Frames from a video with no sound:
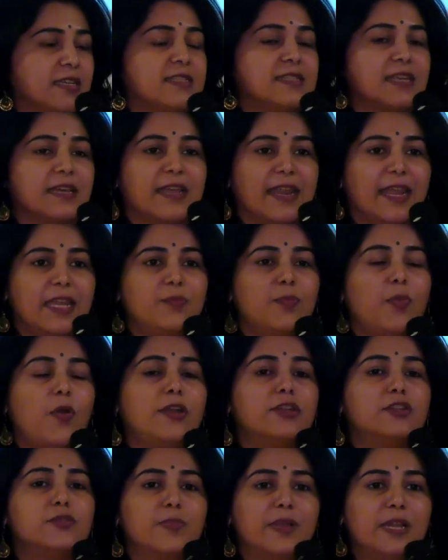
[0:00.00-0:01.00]
it's a great
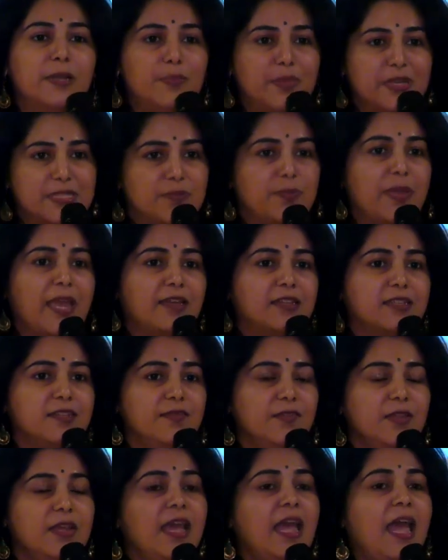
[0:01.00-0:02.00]
point to build perspective,